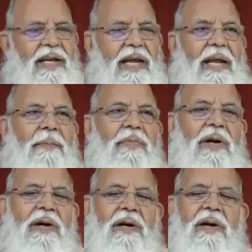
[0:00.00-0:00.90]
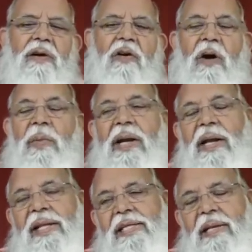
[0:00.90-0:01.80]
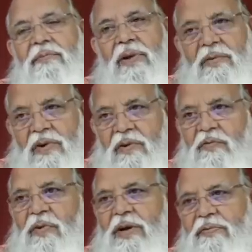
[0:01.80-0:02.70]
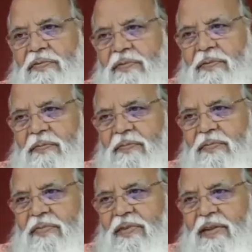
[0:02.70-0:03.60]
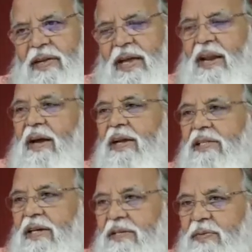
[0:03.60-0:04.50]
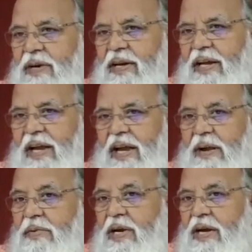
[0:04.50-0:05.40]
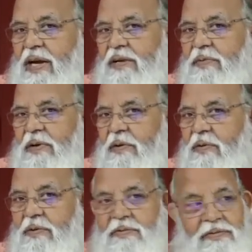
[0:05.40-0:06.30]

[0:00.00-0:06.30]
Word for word: if the comment is in favor of wife and against the husband, immediately husband will look.